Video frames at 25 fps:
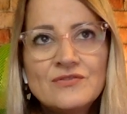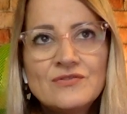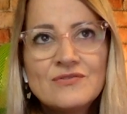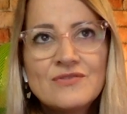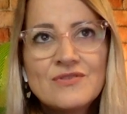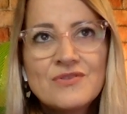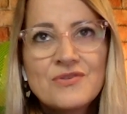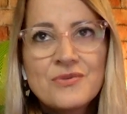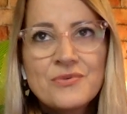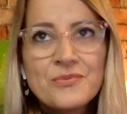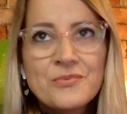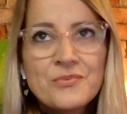
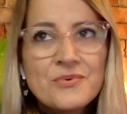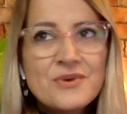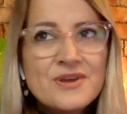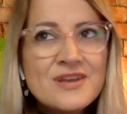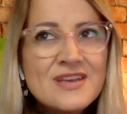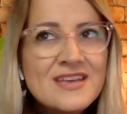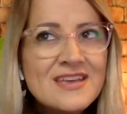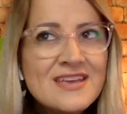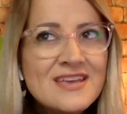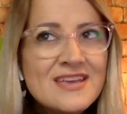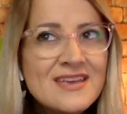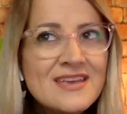
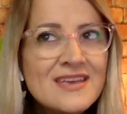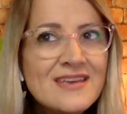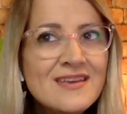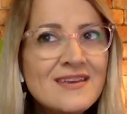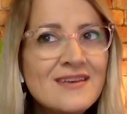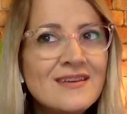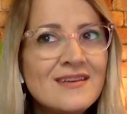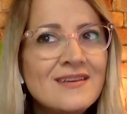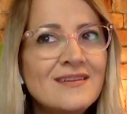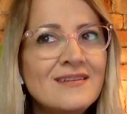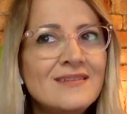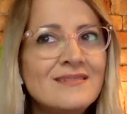
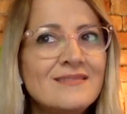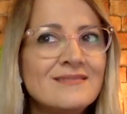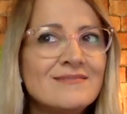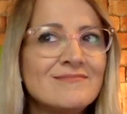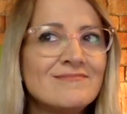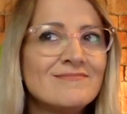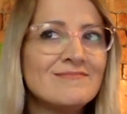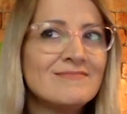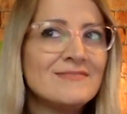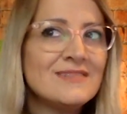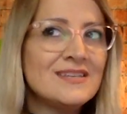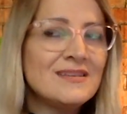3,
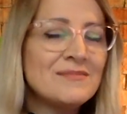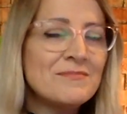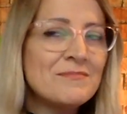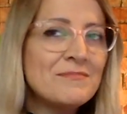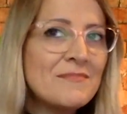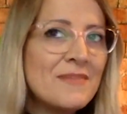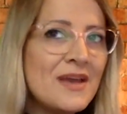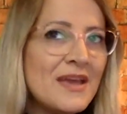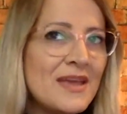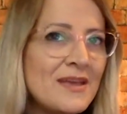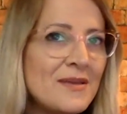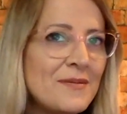
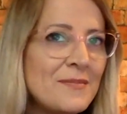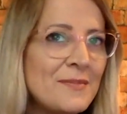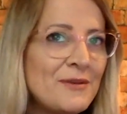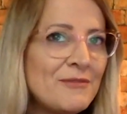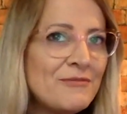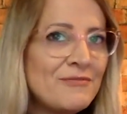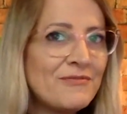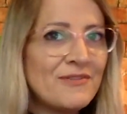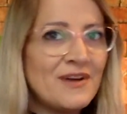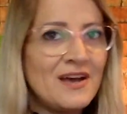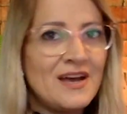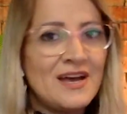maybe
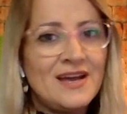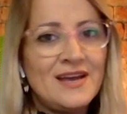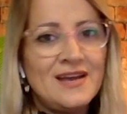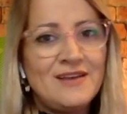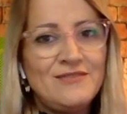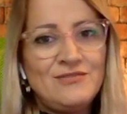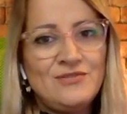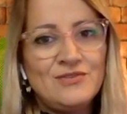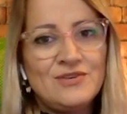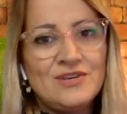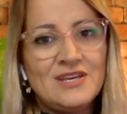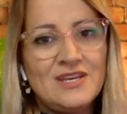5
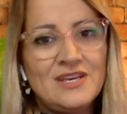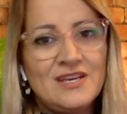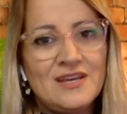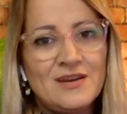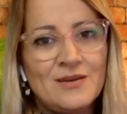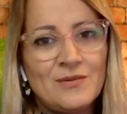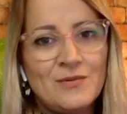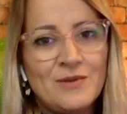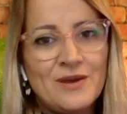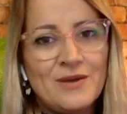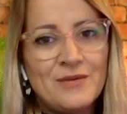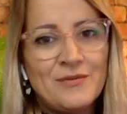you can get
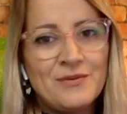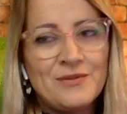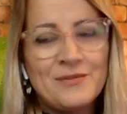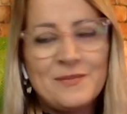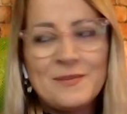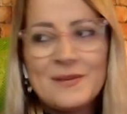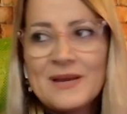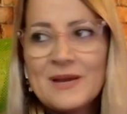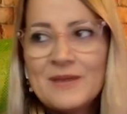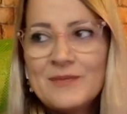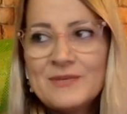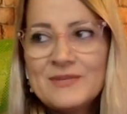away with,
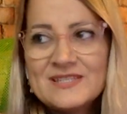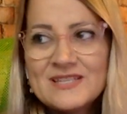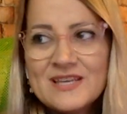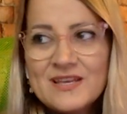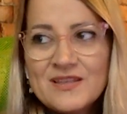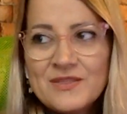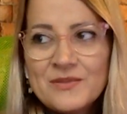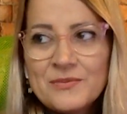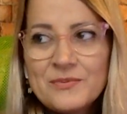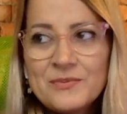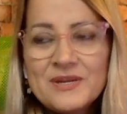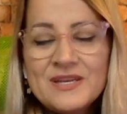but I would
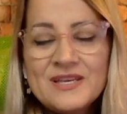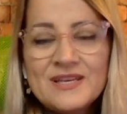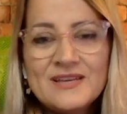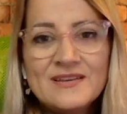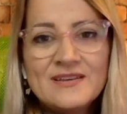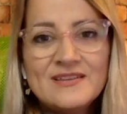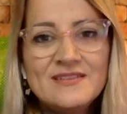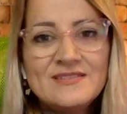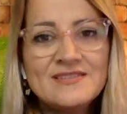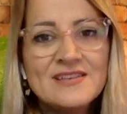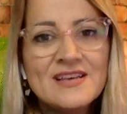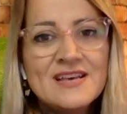say 3
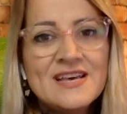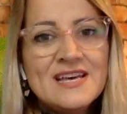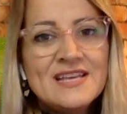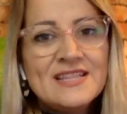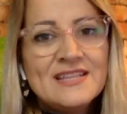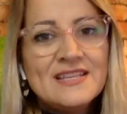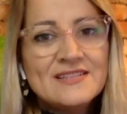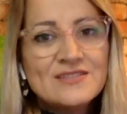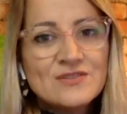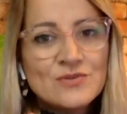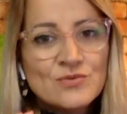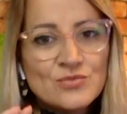years,
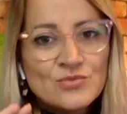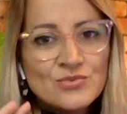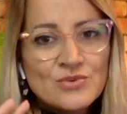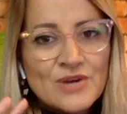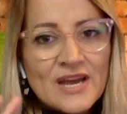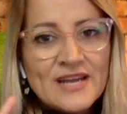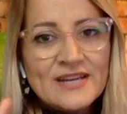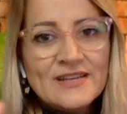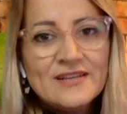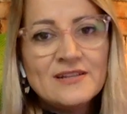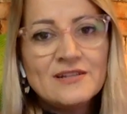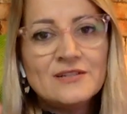there's a
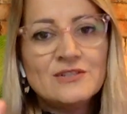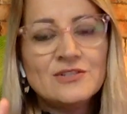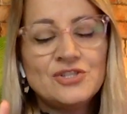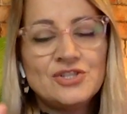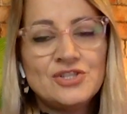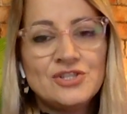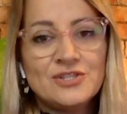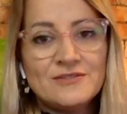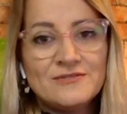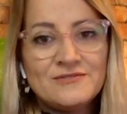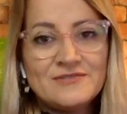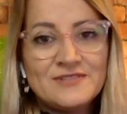radical
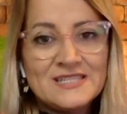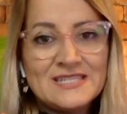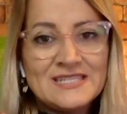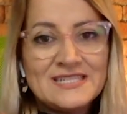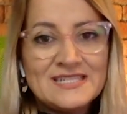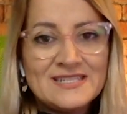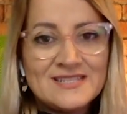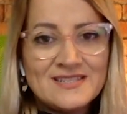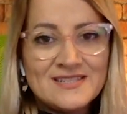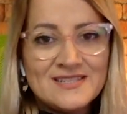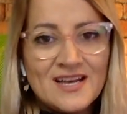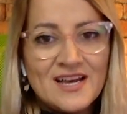shift in
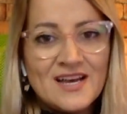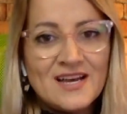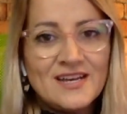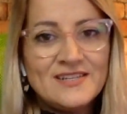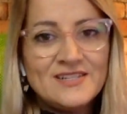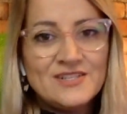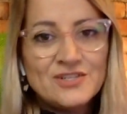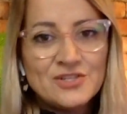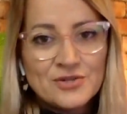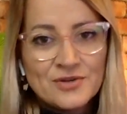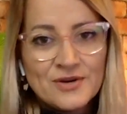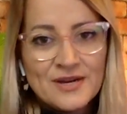
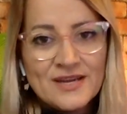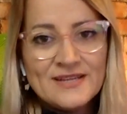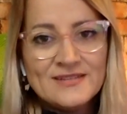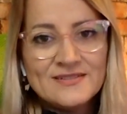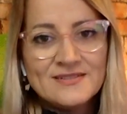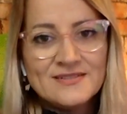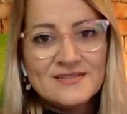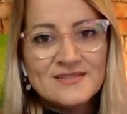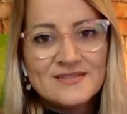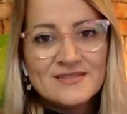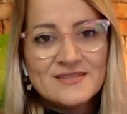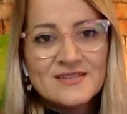design
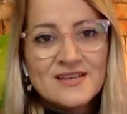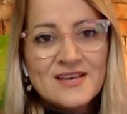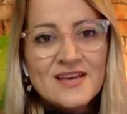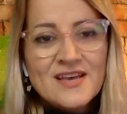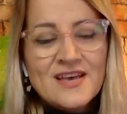trends.